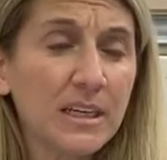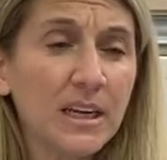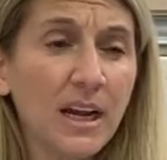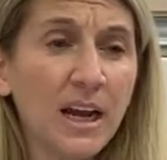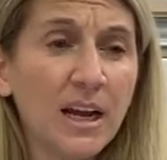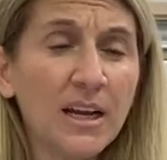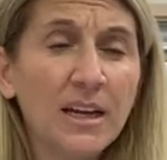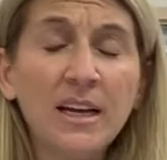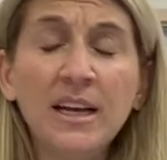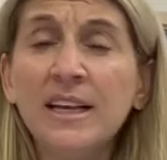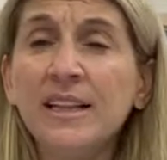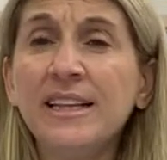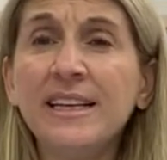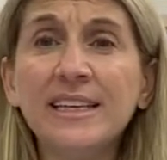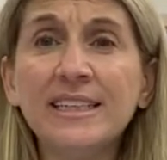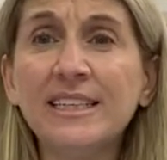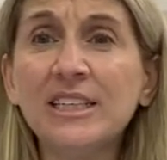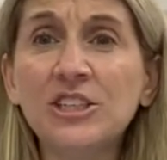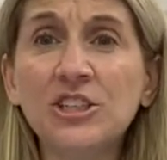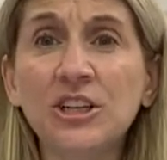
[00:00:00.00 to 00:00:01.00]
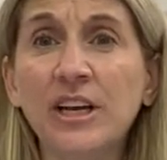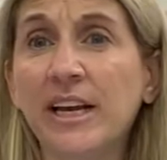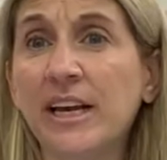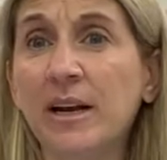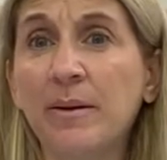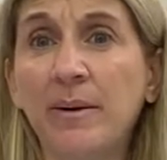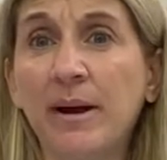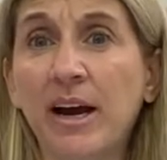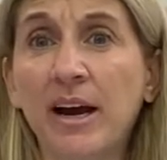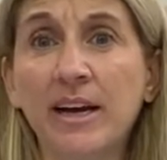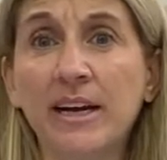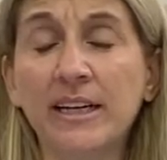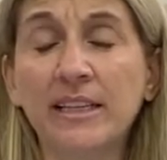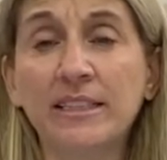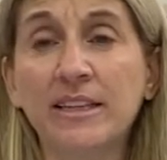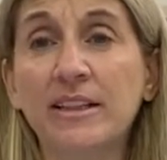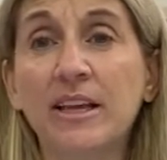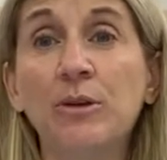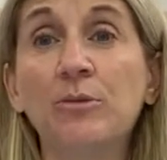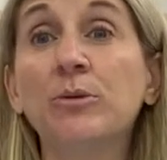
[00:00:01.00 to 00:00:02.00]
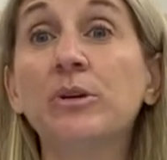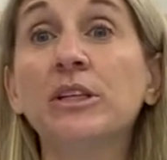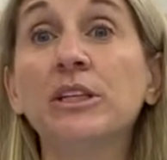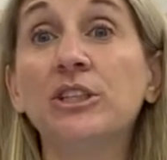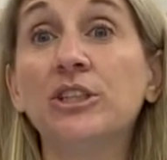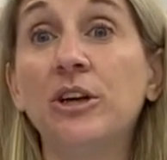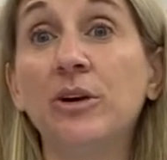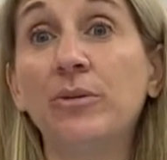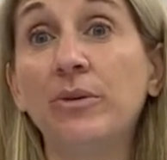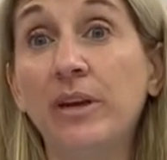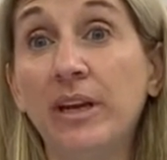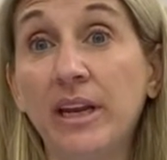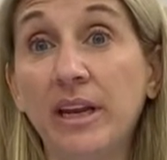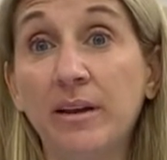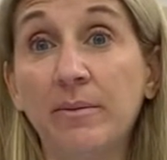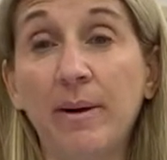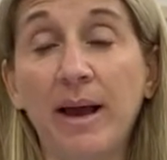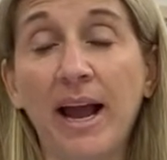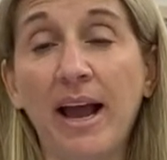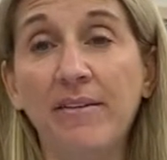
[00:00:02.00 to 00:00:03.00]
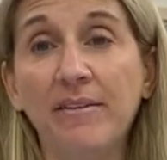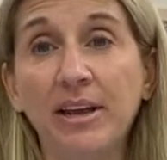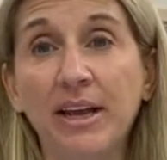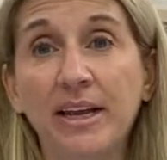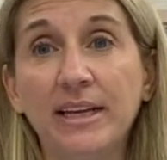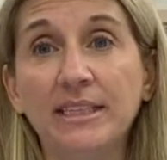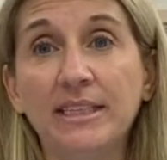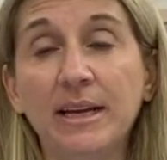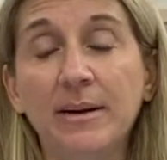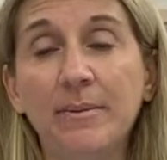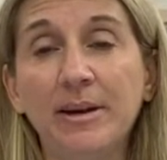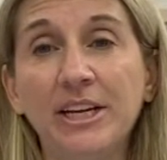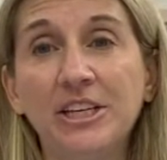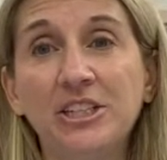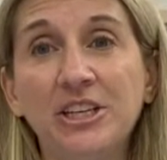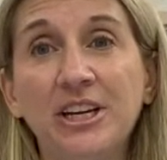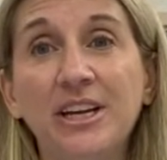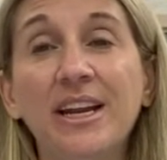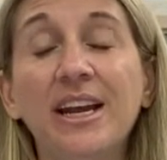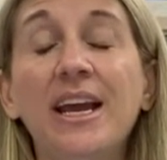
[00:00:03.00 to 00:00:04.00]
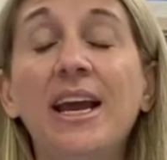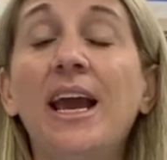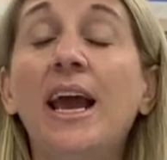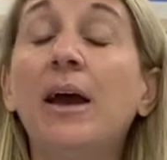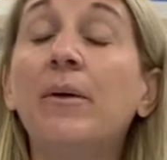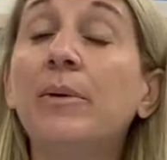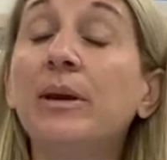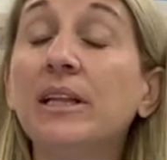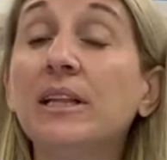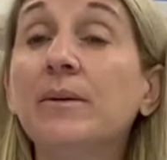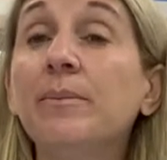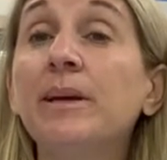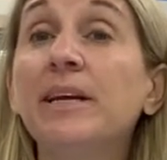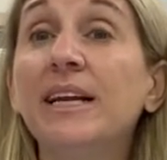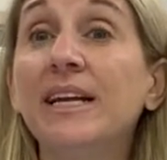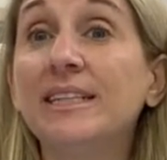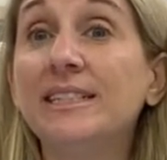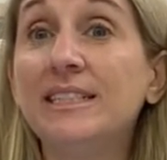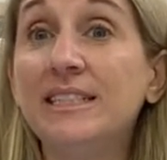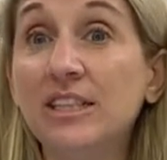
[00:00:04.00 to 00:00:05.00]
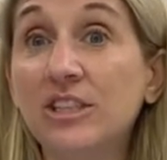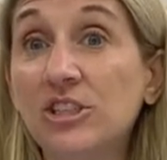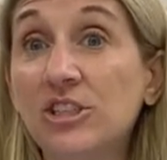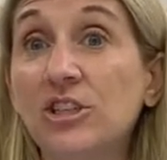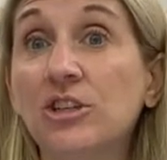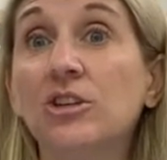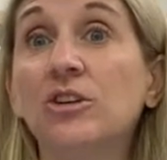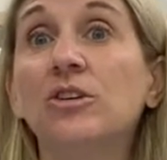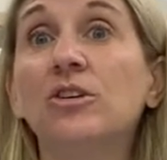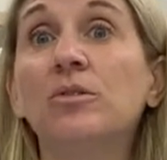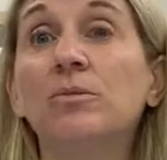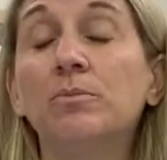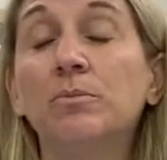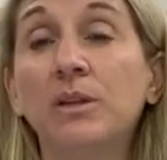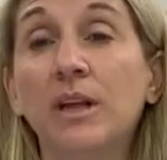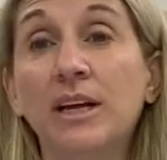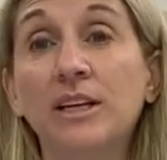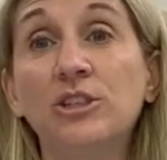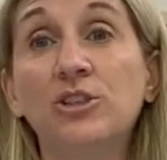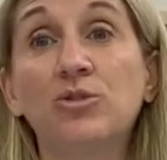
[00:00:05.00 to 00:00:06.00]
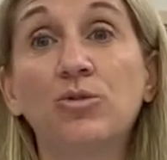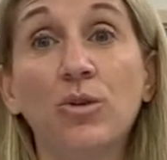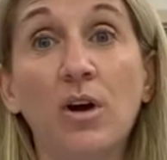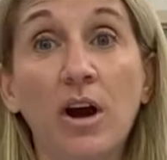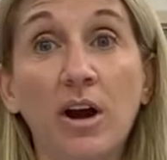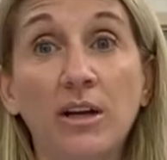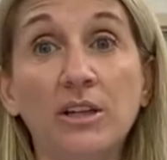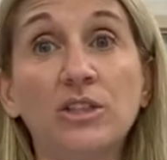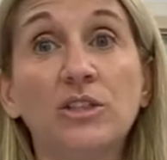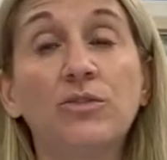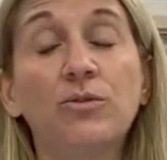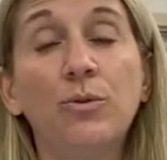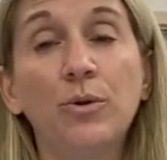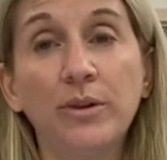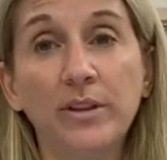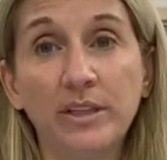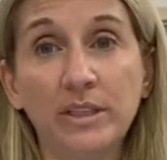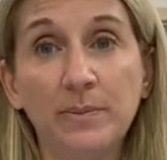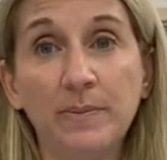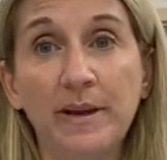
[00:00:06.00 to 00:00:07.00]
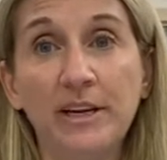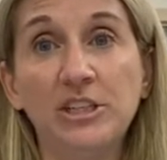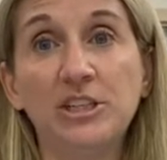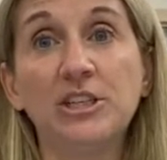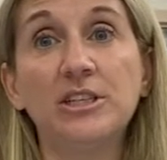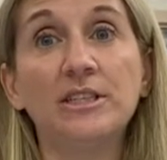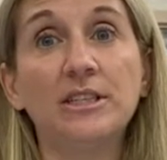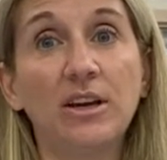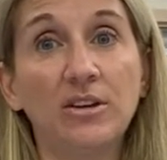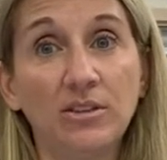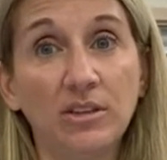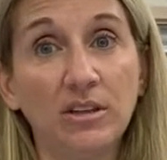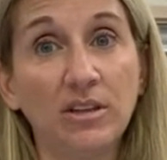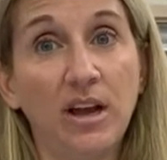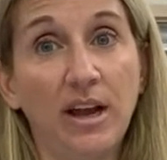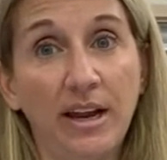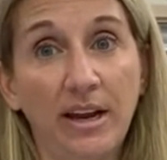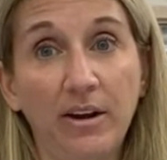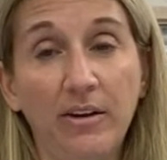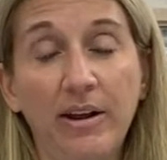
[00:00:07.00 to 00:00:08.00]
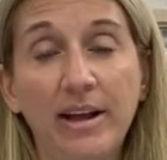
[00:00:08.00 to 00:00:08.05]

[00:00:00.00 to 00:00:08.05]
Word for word: uh, the additional antibiotics that they really don't need by having a contamination and we limit additional blood draws for this patient down the line.